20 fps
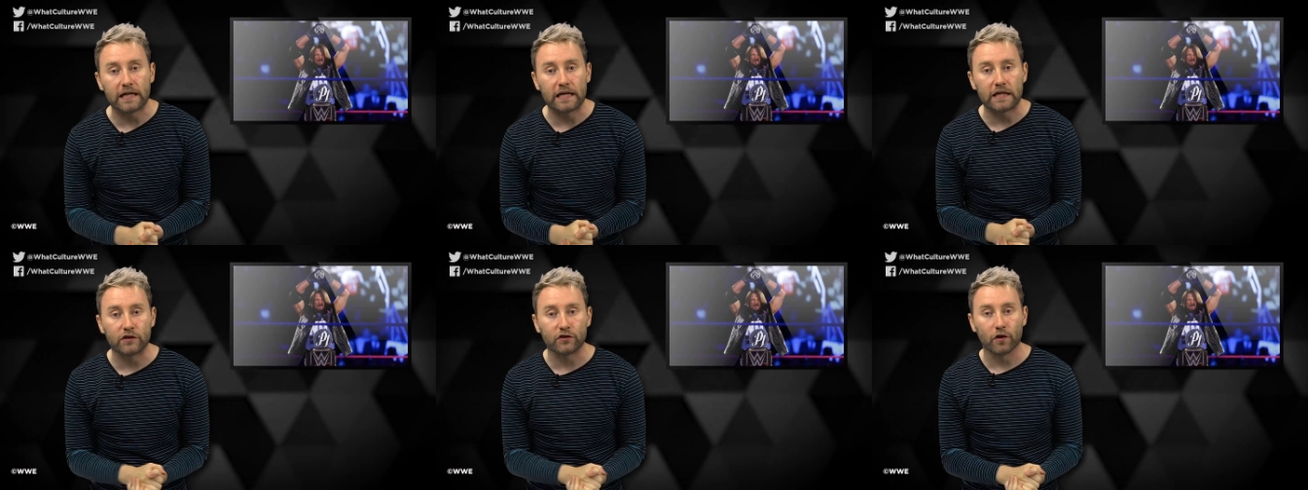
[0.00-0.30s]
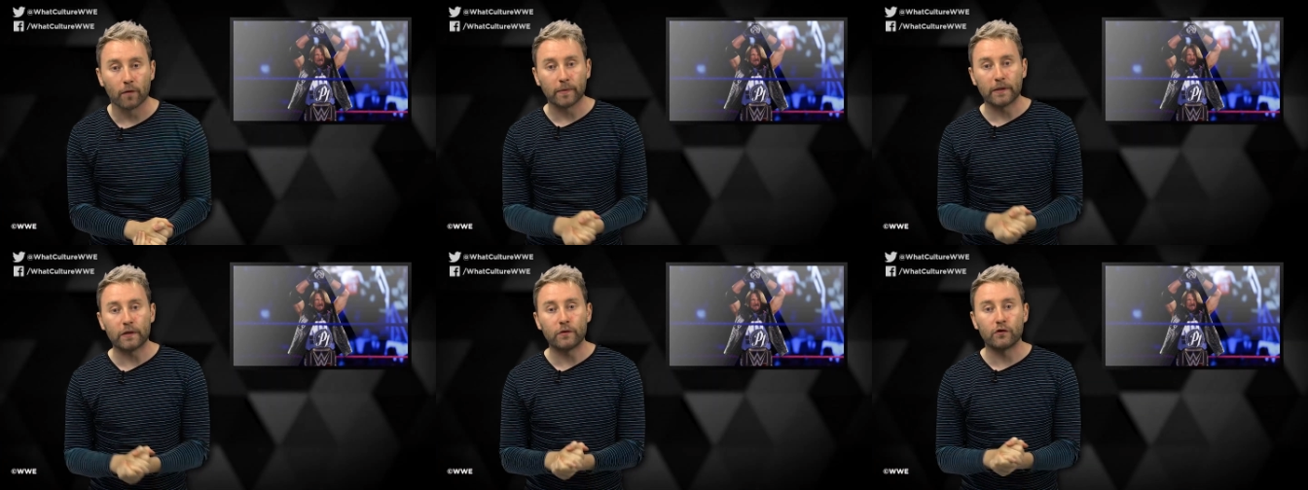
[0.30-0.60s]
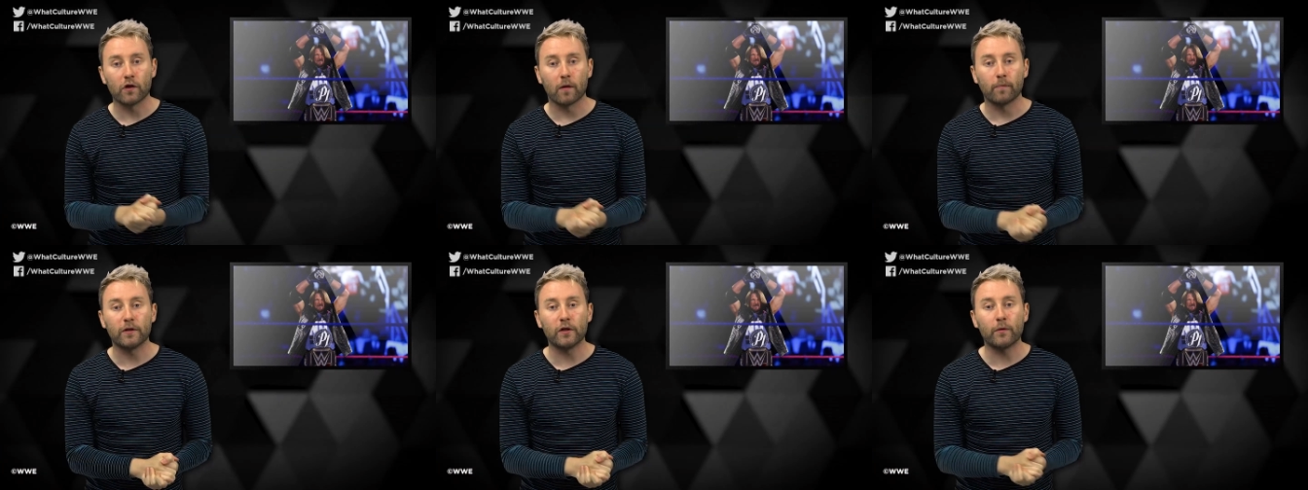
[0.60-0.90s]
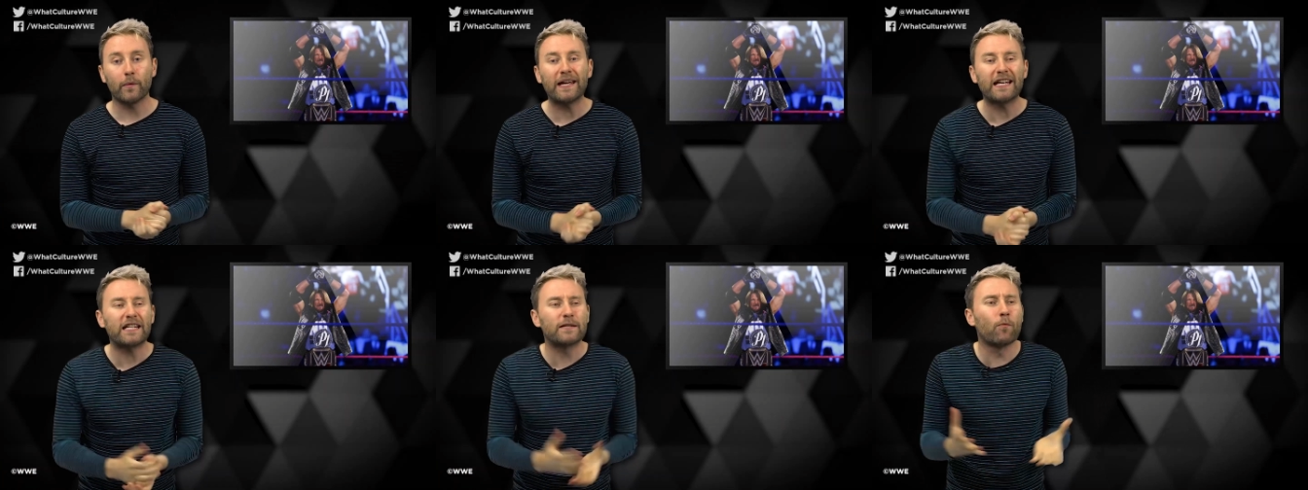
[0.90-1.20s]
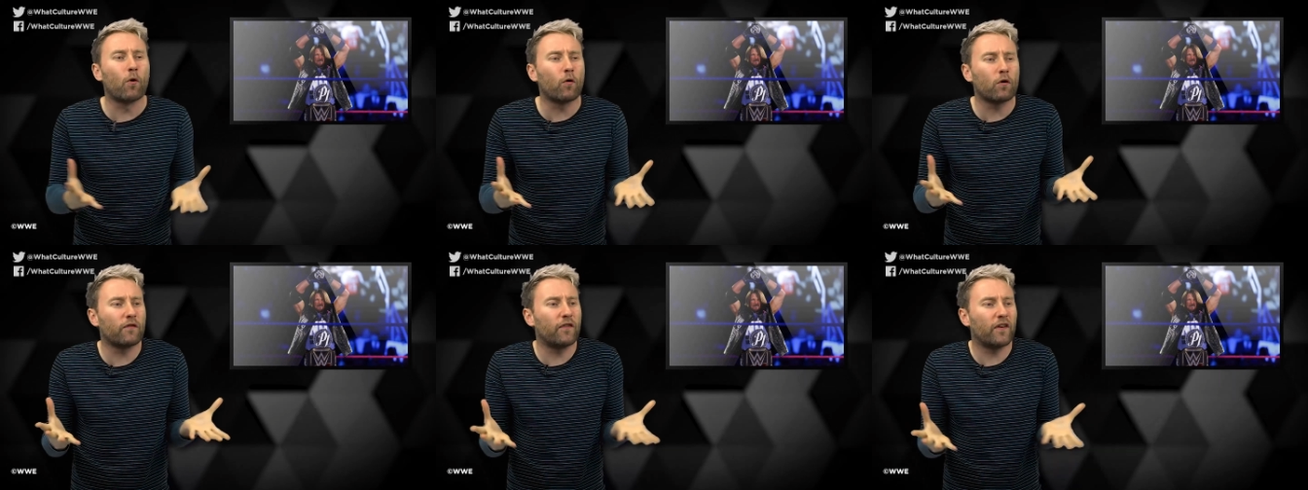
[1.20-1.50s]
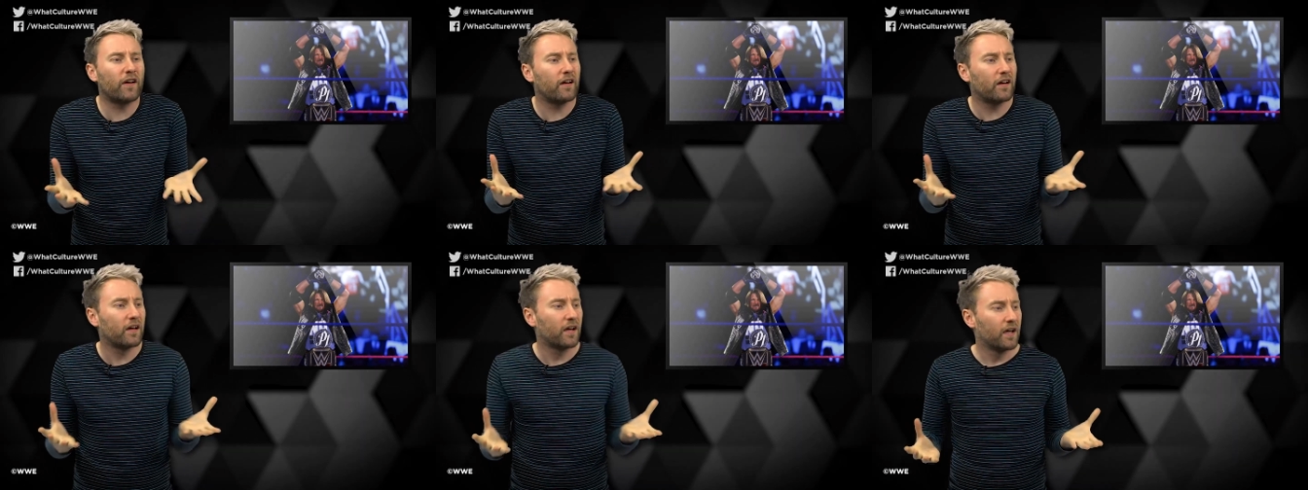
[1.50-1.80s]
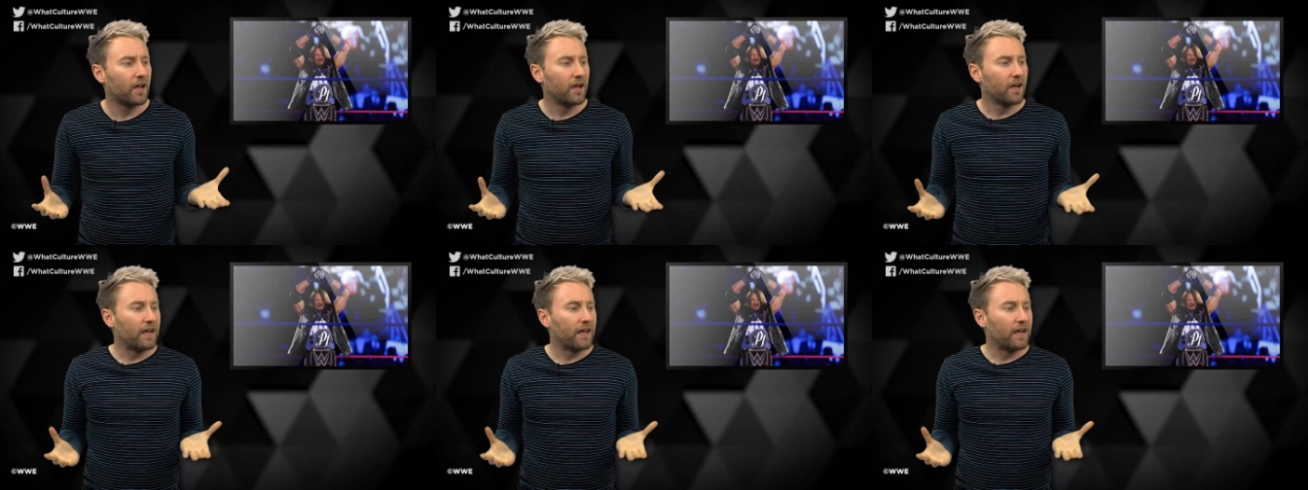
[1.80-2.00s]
in WWE, it's more of a